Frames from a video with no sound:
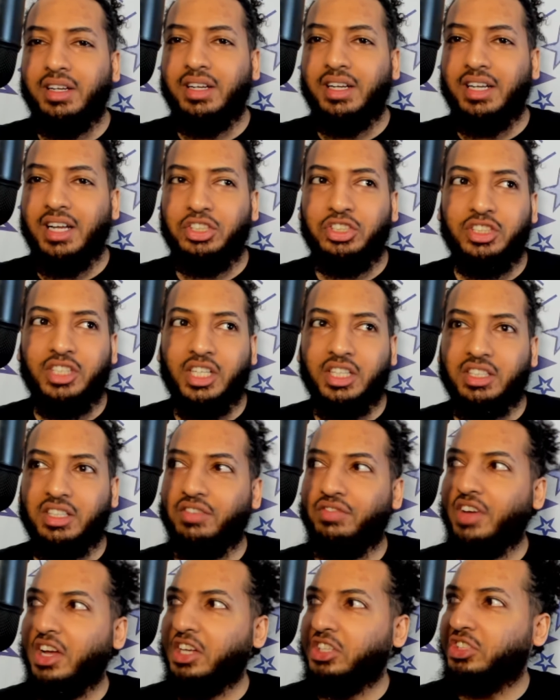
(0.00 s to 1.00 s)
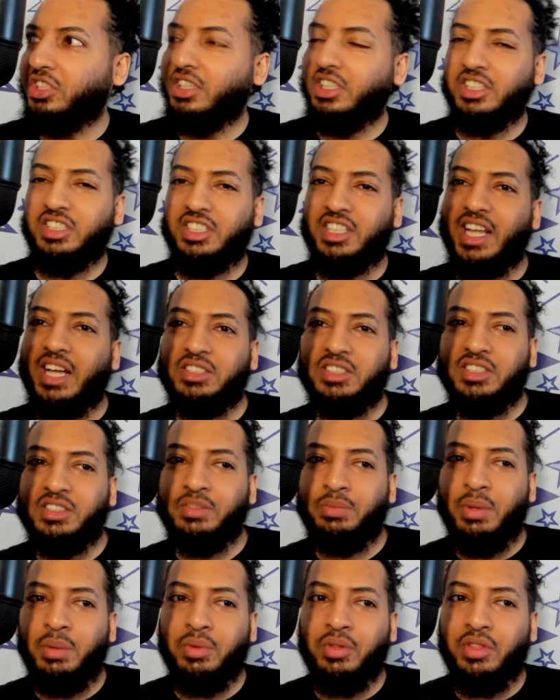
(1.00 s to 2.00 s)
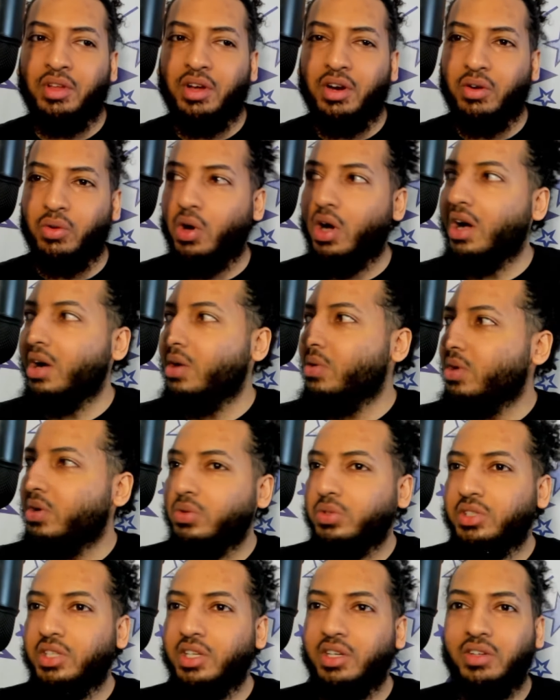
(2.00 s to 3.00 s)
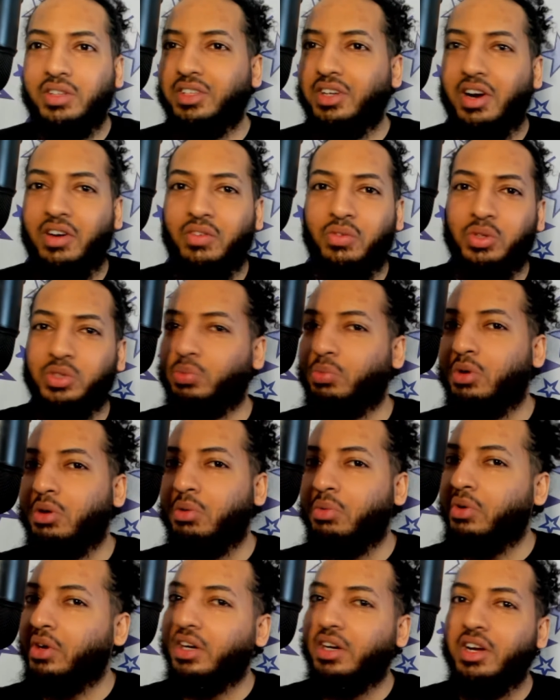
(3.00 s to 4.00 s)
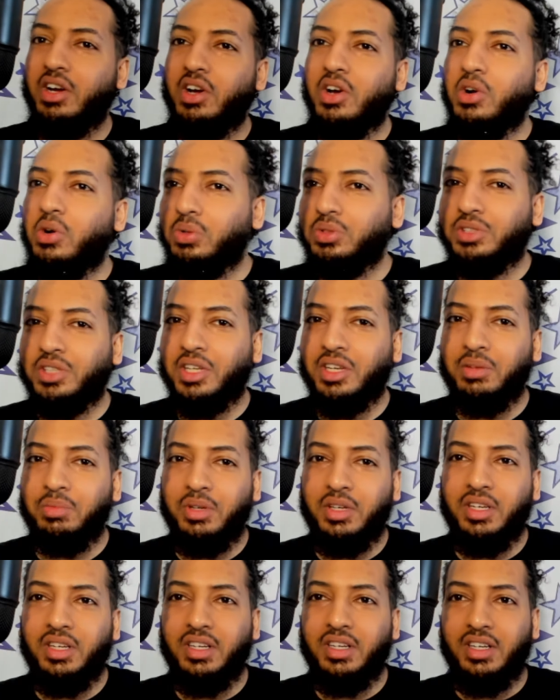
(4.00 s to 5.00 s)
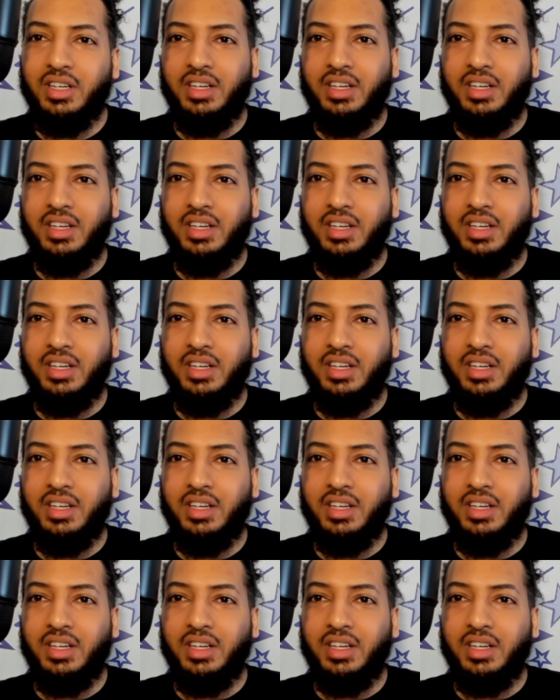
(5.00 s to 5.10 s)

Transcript: And she's at the convention. There's thousands of people there. Who's it? And everyone's murmuring. Who's going to be?